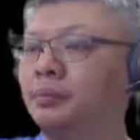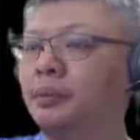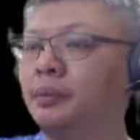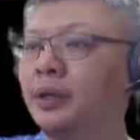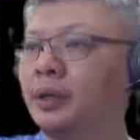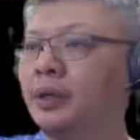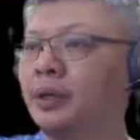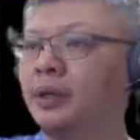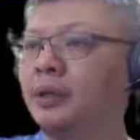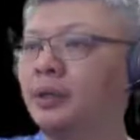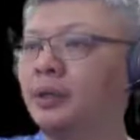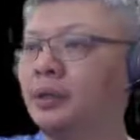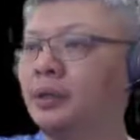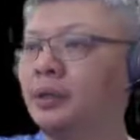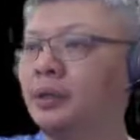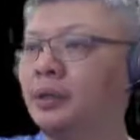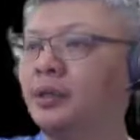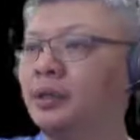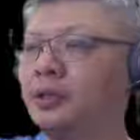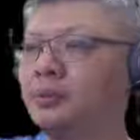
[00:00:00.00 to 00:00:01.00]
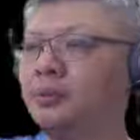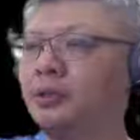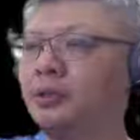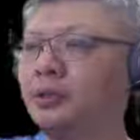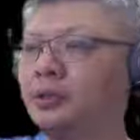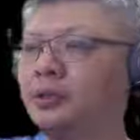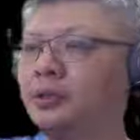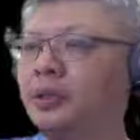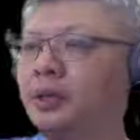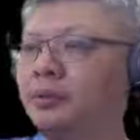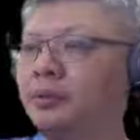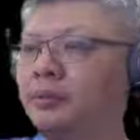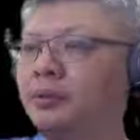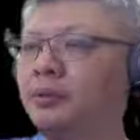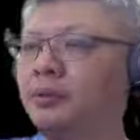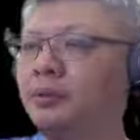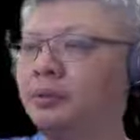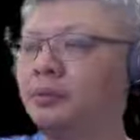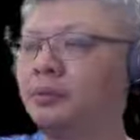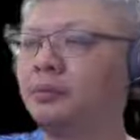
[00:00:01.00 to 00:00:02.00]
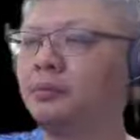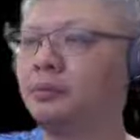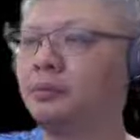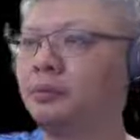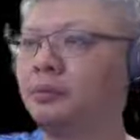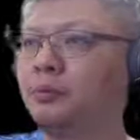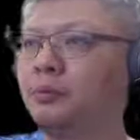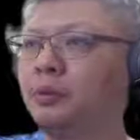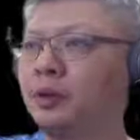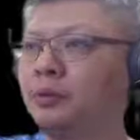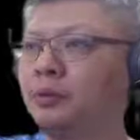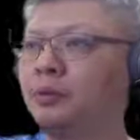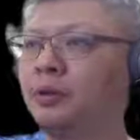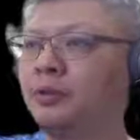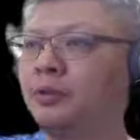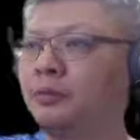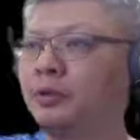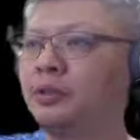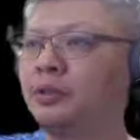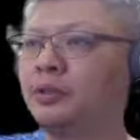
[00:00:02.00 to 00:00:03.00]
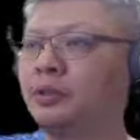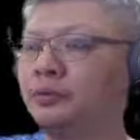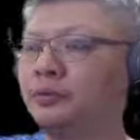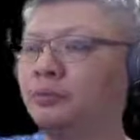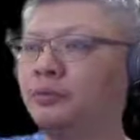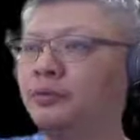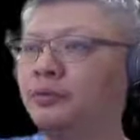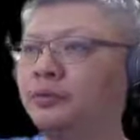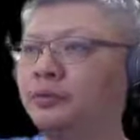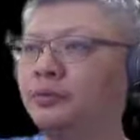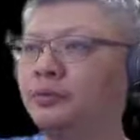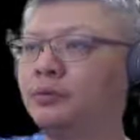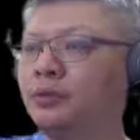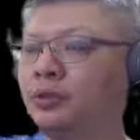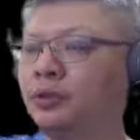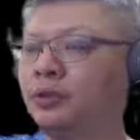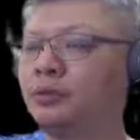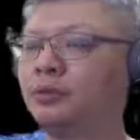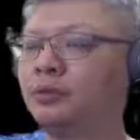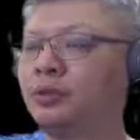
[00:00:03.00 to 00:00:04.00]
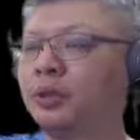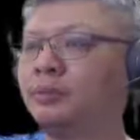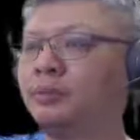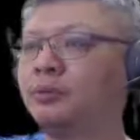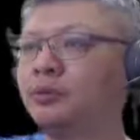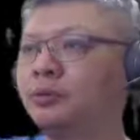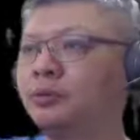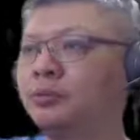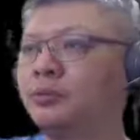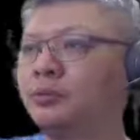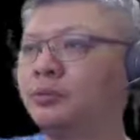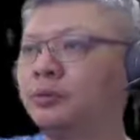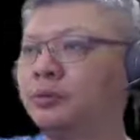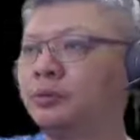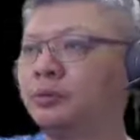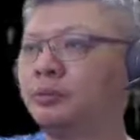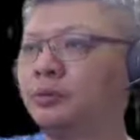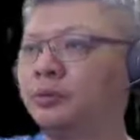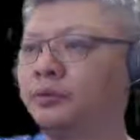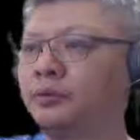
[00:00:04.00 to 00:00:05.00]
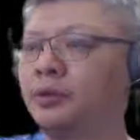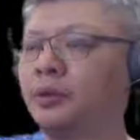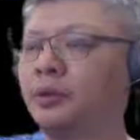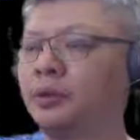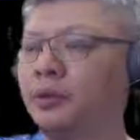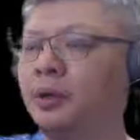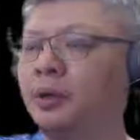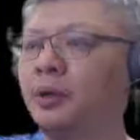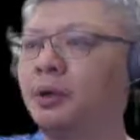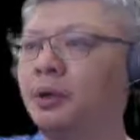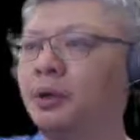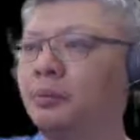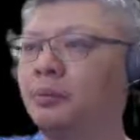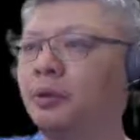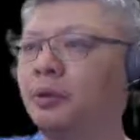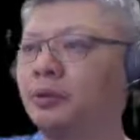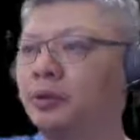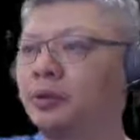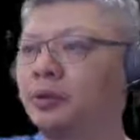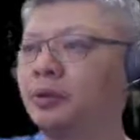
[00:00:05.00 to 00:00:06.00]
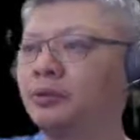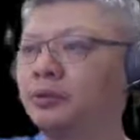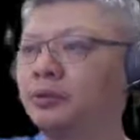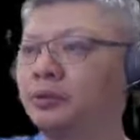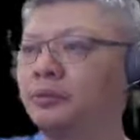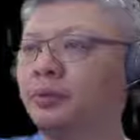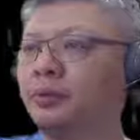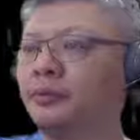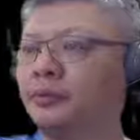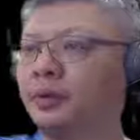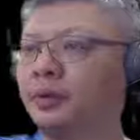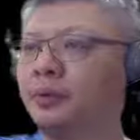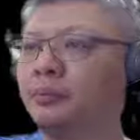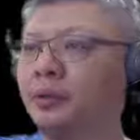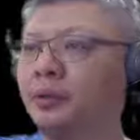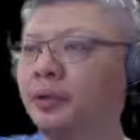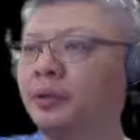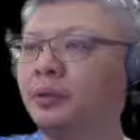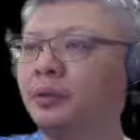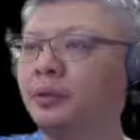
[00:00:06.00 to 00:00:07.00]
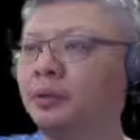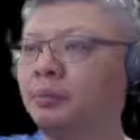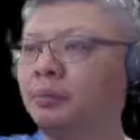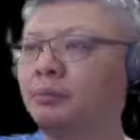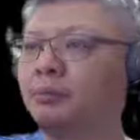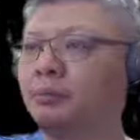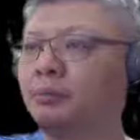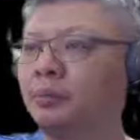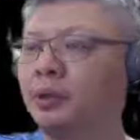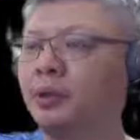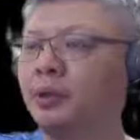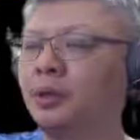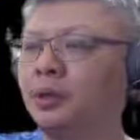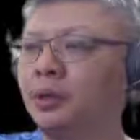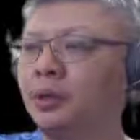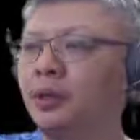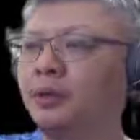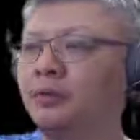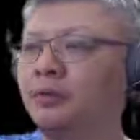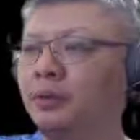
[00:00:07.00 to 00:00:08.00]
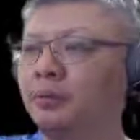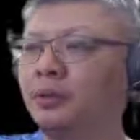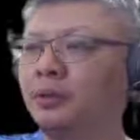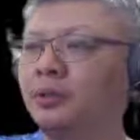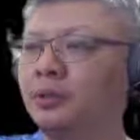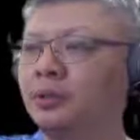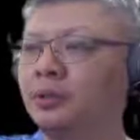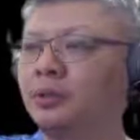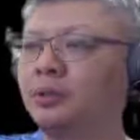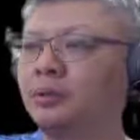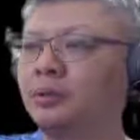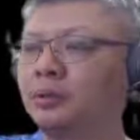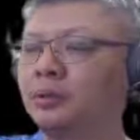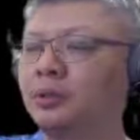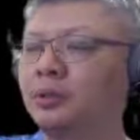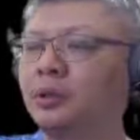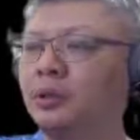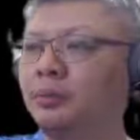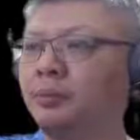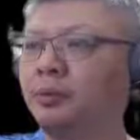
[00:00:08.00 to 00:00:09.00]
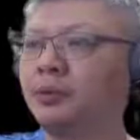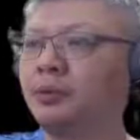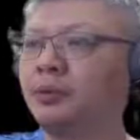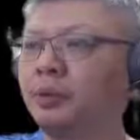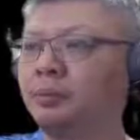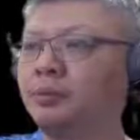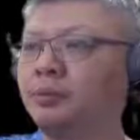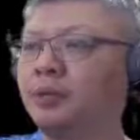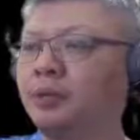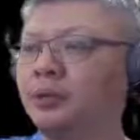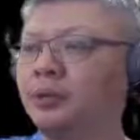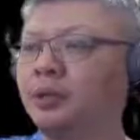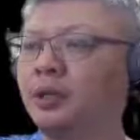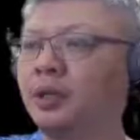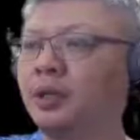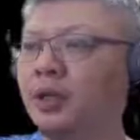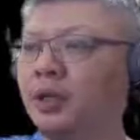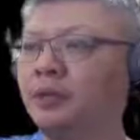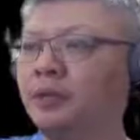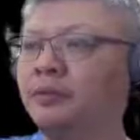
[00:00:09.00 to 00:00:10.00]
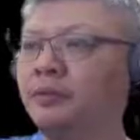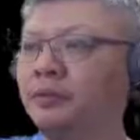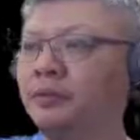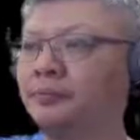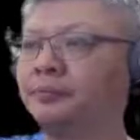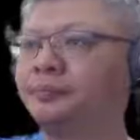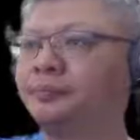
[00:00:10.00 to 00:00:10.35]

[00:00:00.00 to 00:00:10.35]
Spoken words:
Black, at this point in time, black could have used up 2 moves to move the pawn across the river, but if he wanted to keep his options alive